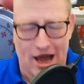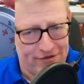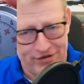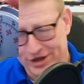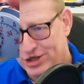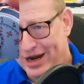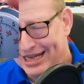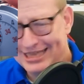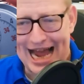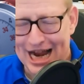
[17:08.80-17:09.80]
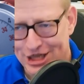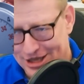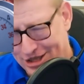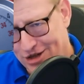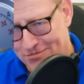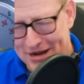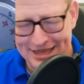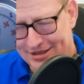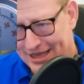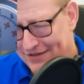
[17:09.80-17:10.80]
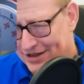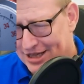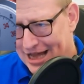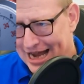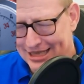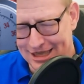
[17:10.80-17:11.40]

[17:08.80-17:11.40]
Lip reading: for the transaction. So it might save the client